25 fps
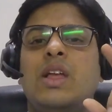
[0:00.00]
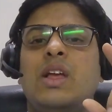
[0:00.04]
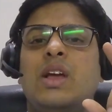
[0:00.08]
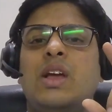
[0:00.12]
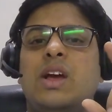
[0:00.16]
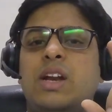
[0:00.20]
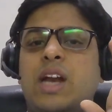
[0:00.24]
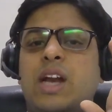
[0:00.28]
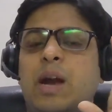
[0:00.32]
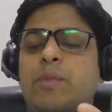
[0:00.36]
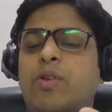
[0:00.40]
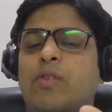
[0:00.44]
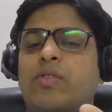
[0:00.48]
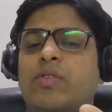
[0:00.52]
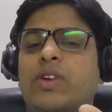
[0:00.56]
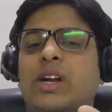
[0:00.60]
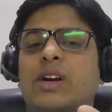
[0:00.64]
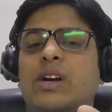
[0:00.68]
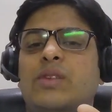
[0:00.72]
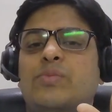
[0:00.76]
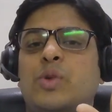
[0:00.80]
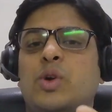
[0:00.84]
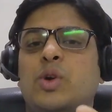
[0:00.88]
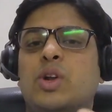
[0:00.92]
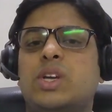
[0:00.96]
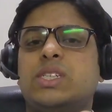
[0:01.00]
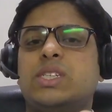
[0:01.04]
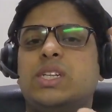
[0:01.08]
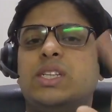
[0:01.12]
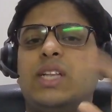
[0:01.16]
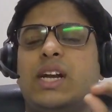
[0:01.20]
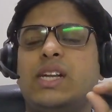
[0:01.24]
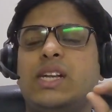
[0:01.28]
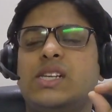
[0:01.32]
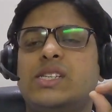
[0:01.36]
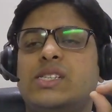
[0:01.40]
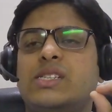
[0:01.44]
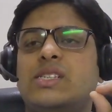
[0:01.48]
net profit computation,
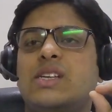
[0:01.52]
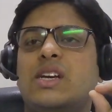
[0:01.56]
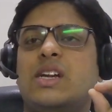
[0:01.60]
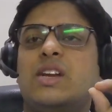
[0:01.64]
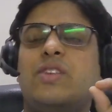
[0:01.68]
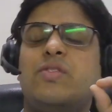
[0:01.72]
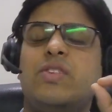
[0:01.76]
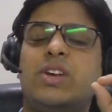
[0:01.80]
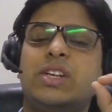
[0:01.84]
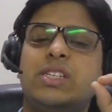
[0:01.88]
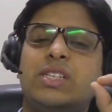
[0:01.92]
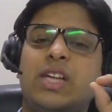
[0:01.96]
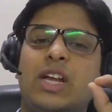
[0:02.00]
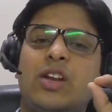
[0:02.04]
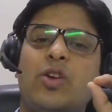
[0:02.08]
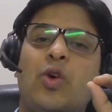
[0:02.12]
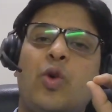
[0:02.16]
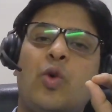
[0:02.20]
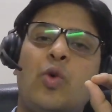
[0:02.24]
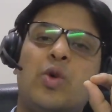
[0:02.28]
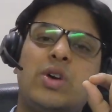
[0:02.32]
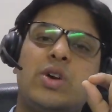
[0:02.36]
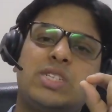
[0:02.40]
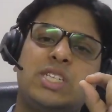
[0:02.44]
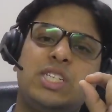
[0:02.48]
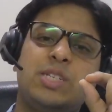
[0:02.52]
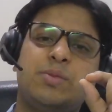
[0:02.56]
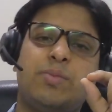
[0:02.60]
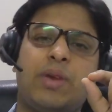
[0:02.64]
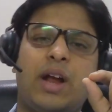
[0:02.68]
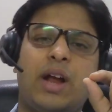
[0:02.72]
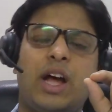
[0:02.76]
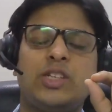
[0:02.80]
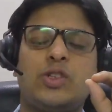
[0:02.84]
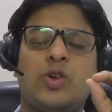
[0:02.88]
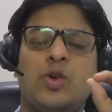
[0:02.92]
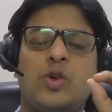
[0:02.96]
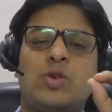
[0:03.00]
that is, sir, if it is an overseas
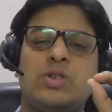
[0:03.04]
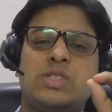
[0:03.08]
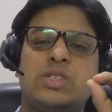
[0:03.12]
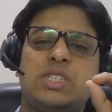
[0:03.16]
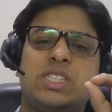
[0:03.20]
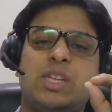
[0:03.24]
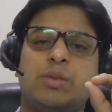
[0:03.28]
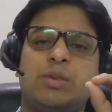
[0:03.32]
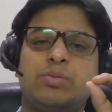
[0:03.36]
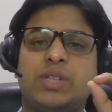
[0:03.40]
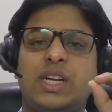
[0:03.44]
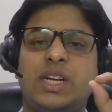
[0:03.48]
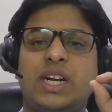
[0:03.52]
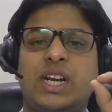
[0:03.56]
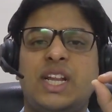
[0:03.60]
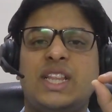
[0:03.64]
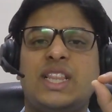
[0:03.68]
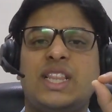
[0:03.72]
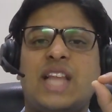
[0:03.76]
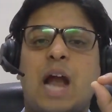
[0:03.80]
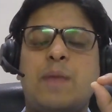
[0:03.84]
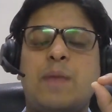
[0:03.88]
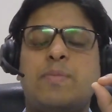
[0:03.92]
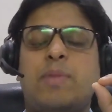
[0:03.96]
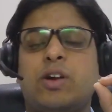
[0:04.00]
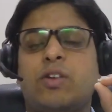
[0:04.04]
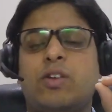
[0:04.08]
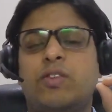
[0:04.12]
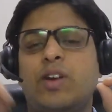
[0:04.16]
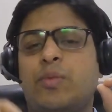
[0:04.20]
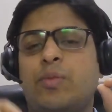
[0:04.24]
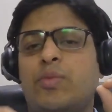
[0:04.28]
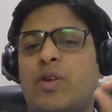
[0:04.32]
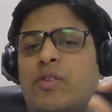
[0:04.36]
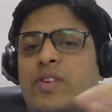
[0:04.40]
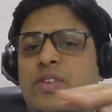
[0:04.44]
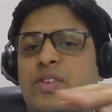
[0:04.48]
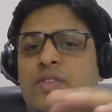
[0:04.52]
branch or overseas subsidiary, that part of
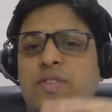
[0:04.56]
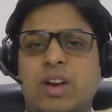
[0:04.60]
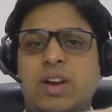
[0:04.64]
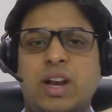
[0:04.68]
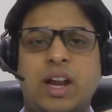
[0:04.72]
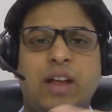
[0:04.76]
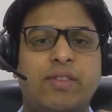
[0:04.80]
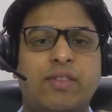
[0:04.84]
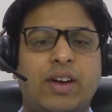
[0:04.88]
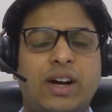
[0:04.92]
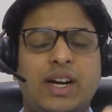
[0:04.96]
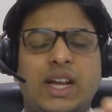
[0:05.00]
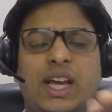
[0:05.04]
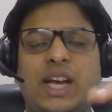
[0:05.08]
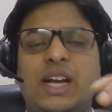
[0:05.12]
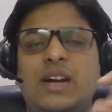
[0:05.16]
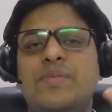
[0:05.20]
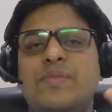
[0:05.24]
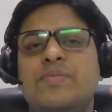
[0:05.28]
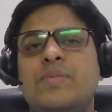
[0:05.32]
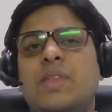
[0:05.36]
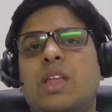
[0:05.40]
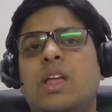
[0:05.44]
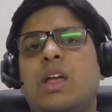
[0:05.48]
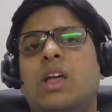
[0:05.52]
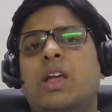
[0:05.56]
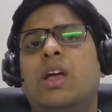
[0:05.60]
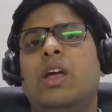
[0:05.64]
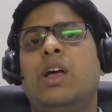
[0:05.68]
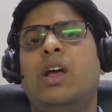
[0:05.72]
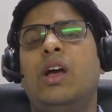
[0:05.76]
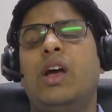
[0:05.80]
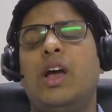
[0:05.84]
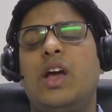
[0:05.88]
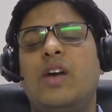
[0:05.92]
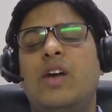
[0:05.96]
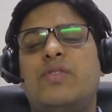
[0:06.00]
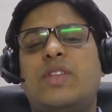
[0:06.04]
net profit we will never take.
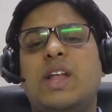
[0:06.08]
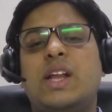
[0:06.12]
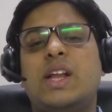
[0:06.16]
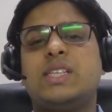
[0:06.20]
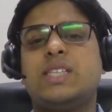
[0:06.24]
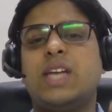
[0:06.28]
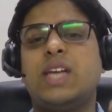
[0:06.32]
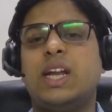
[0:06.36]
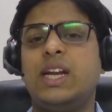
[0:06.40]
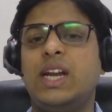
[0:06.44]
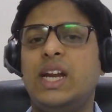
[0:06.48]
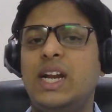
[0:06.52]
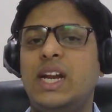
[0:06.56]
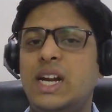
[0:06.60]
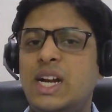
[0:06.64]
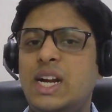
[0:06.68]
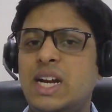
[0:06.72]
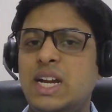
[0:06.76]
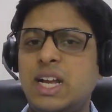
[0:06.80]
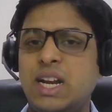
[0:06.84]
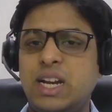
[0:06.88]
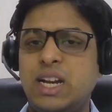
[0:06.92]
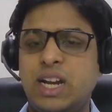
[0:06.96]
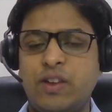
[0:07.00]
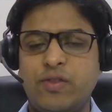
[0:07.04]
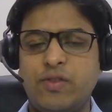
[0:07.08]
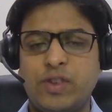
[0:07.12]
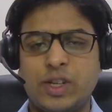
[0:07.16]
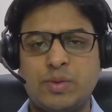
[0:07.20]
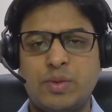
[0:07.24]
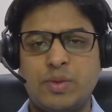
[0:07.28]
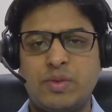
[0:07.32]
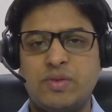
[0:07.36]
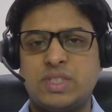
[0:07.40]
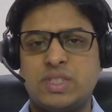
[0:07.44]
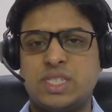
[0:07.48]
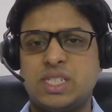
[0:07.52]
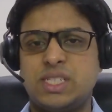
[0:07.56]
If there is an Indian
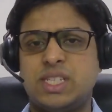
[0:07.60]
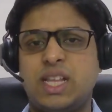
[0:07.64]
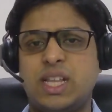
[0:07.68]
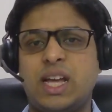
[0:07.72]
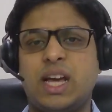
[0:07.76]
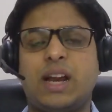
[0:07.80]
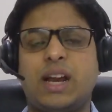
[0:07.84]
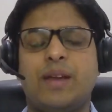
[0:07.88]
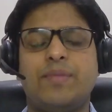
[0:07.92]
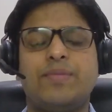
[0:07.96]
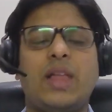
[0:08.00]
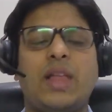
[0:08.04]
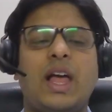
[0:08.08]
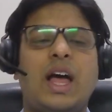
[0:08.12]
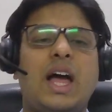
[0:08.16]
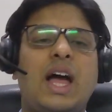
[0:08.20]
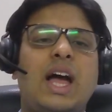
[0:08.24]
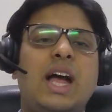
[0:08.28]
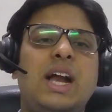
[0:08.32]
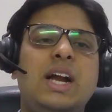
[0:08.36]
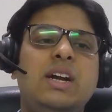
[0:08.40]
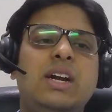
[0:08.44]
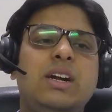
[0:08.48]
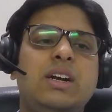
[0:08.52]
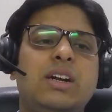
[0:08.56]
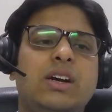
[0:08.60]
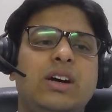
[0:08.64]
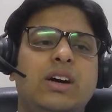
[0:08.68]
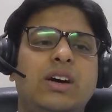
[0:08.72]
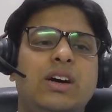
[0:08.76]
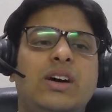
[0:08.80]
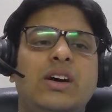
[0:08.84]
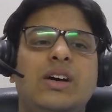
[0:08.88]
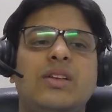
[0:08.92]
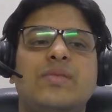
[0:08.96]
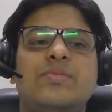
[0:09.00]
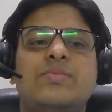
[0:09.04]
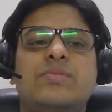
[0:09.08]
investment which is there, and
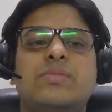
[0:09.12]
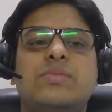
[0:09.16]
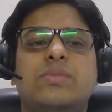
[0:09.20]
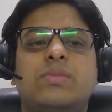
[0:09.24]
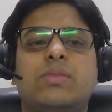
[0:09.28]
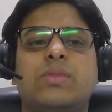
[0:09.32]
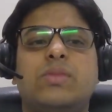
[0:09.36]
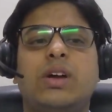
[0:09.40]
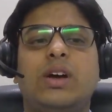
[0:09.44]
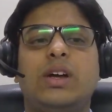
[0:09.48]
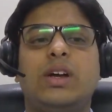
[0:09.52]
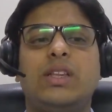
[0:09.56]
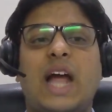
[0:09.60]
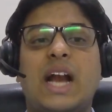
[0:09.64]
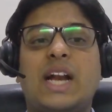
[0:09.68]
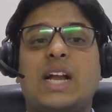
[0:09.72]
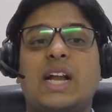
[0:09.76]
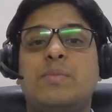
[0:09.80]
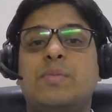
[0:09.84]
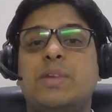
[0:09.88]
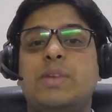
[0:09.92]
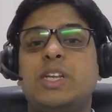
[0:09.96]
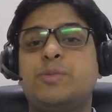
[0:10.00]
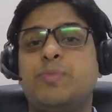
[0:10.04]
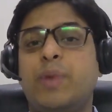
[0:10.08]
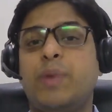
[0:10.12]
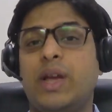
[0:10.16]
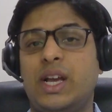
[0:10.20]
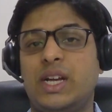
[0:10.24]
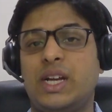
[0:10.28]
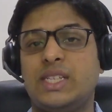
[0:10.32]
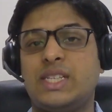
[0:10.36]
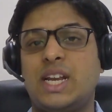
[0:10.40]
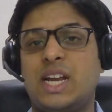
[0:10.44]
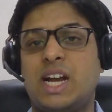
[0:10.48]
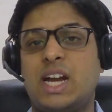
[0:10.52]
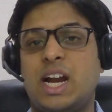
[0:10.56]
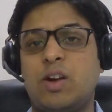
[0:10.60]
that company is paying
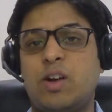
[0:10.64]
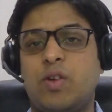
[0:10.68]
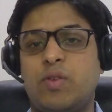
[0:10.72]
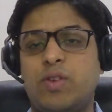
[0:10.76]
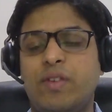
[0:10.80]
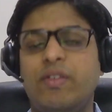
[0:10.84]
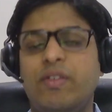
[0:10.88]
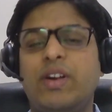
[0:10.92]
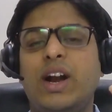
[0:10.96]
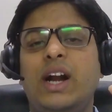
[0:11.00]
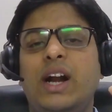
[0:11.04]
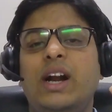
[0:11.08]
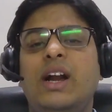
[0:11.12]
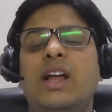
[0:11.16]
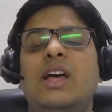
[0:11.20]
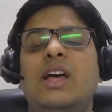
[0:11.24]
us any kind of dividend,